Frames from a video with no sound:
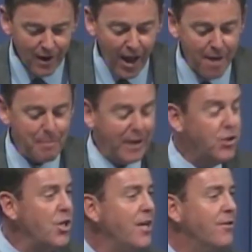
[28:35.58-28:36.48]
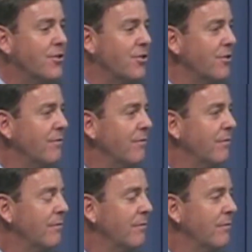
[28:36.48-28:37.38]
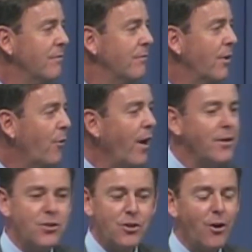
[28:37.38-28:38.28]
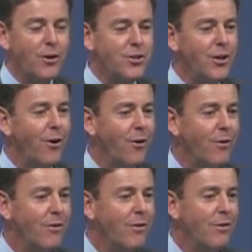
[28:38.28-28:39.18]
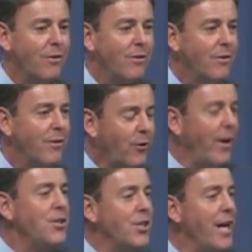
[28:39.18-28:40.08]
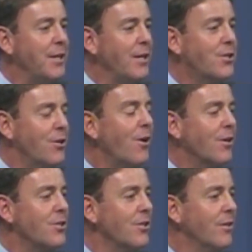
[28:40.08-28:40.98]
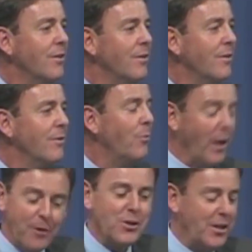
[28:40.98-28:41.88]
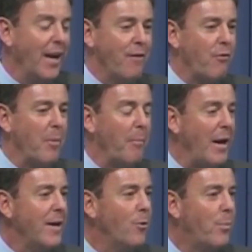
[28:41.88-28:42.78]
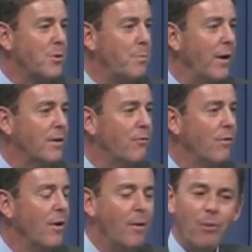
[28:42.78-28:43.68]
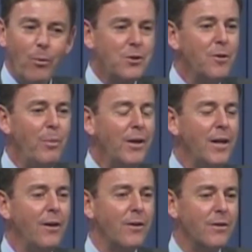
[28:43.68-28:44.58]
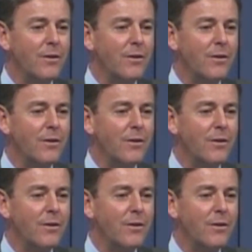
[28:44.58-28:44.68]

I am my genes. The great search, you know, the great genetic search. We understand it from a medical perspective, but what's the big deal?